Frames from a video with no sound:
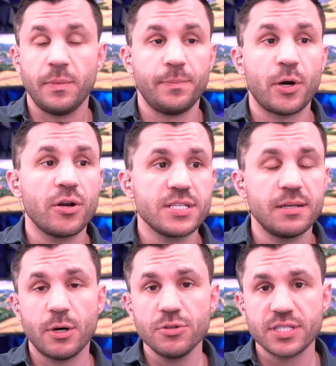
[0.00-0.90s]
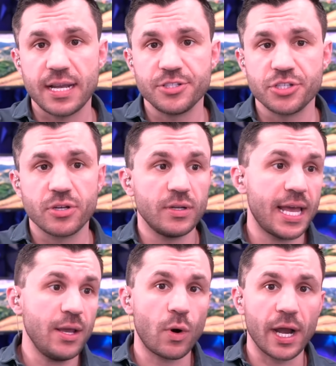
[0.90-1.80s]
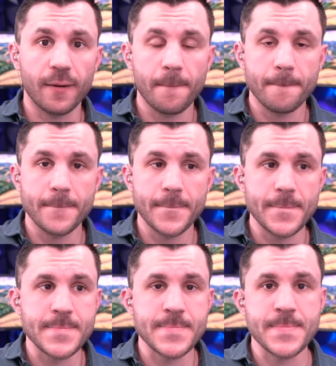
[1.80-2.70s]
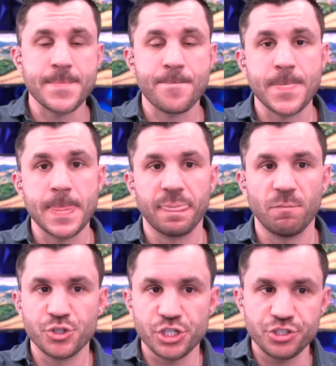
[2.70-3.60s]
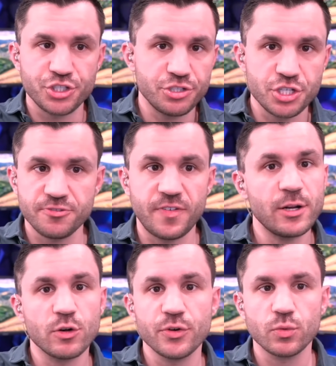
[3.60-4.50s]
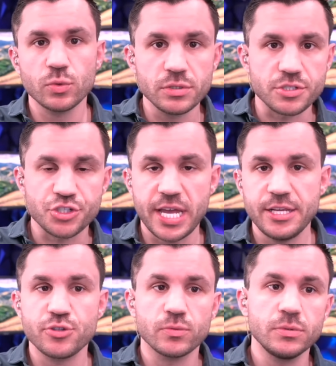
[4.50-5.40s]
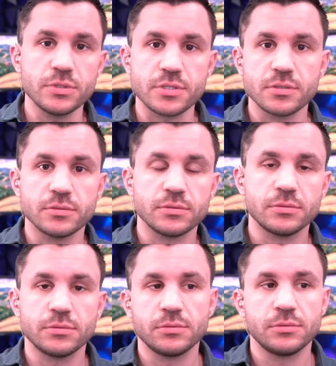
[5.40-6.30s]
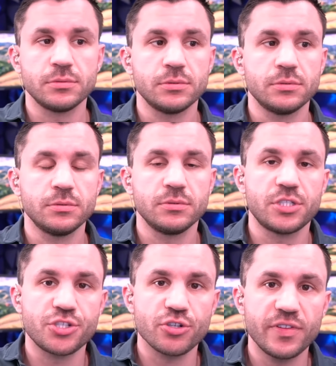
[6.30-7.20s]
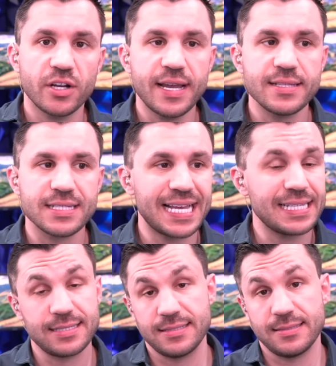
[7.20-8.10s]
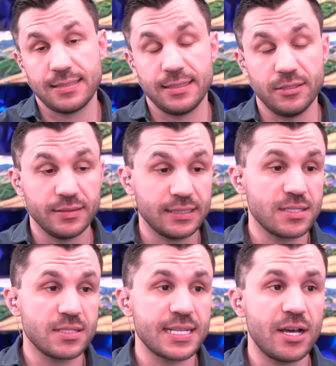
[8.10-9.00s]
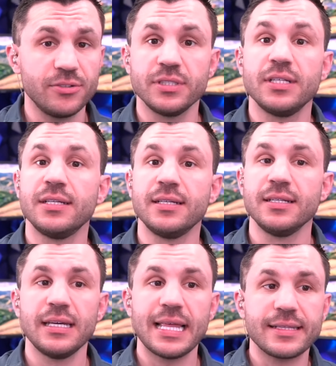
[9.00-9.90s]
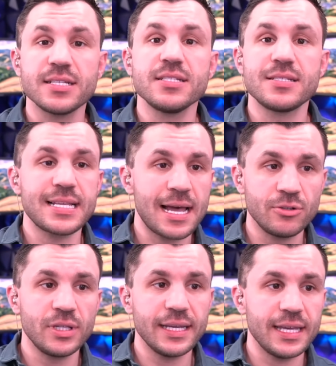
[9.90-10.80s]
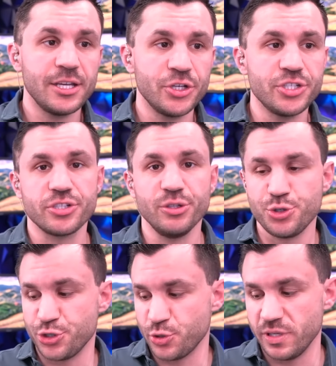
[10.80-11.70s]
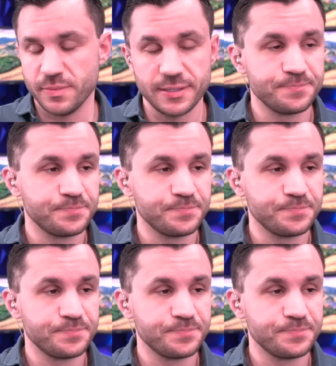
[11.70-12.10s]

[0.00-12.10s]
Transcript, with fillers: parties on both sides just going haywire to, to just fight over the rules, change the rules to serve their ends. And that's, I don't know, that doesn't sound, that doesn't sound like a good solution to me, but